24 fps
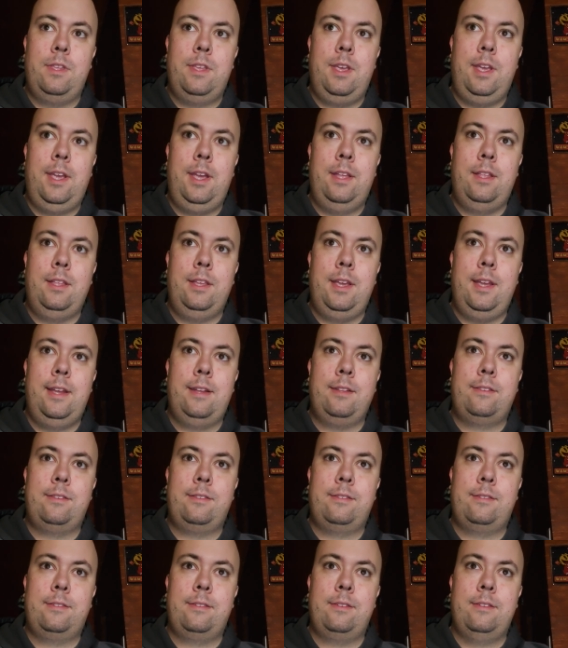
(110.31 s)

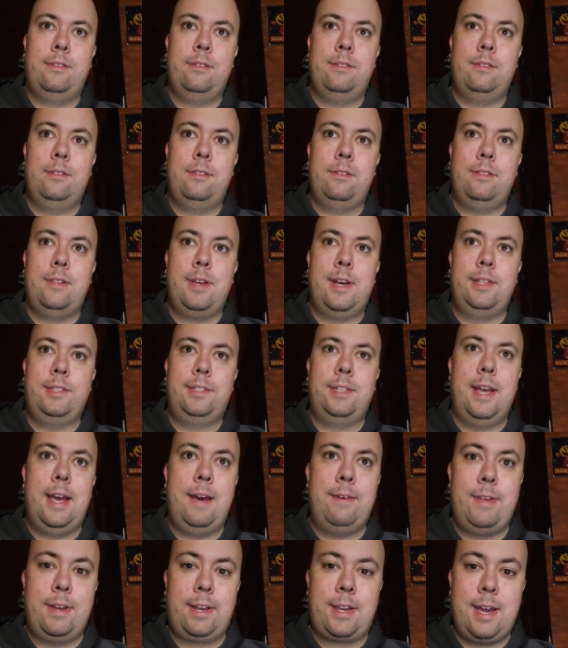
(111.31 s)
It's nice to
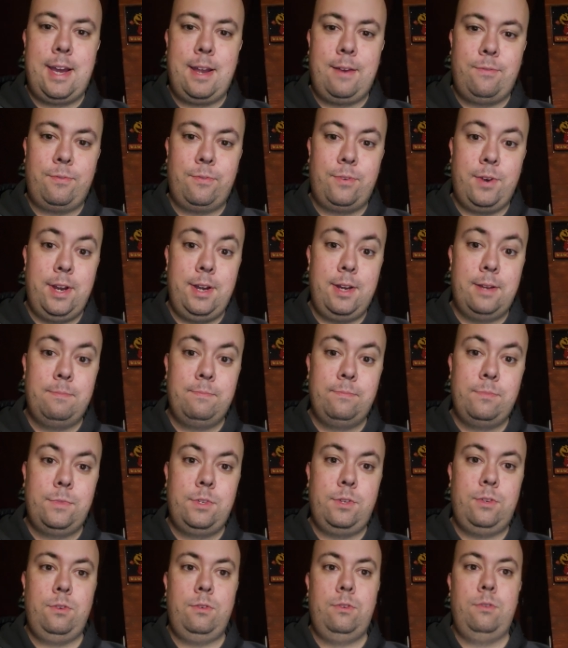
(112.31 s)
have that kind of freedom
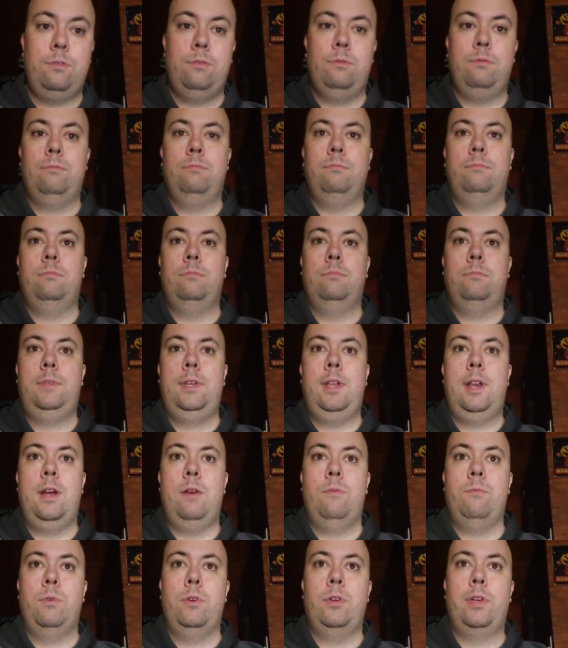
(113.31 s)
to
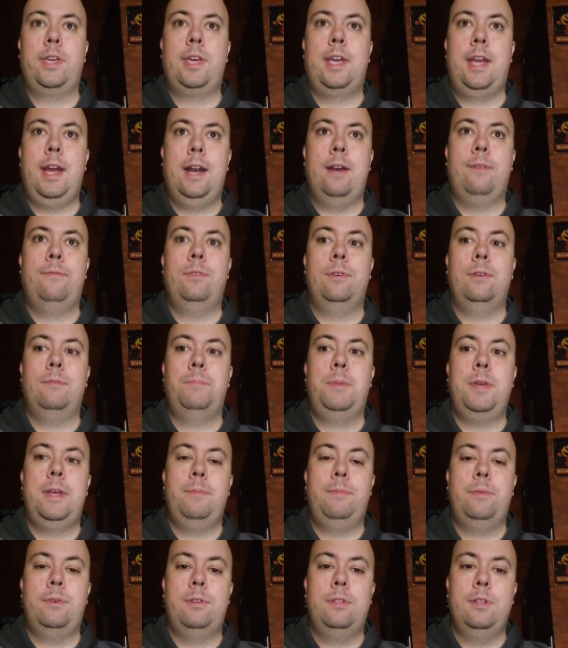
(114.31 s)
really care for
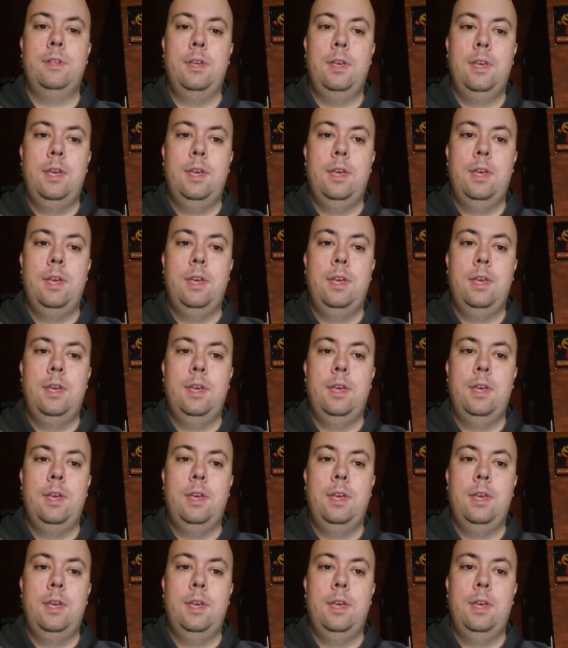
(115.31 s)
people.